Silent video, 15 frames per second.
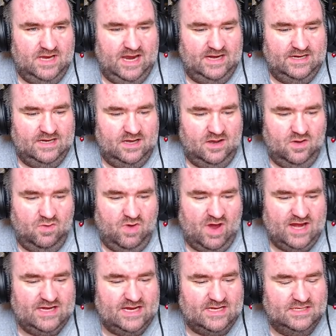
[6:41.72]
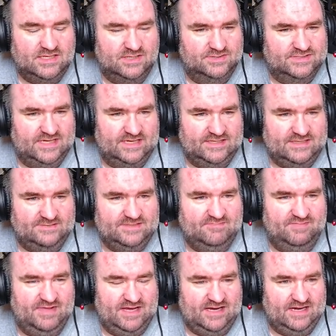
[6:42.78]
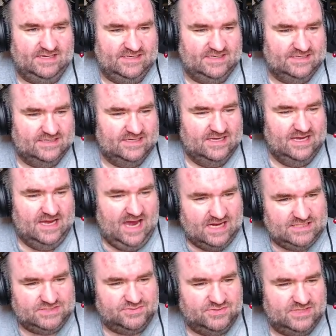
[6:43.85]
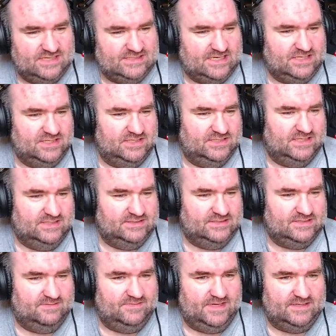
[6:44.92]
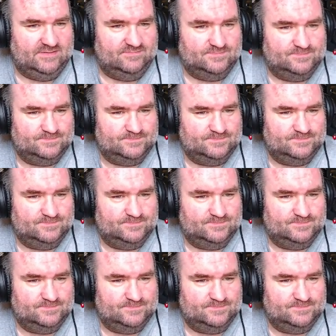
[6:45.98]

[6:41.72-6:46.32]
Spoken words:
And oh, why did I close that? That was a bad idea. I just realized I could have done something.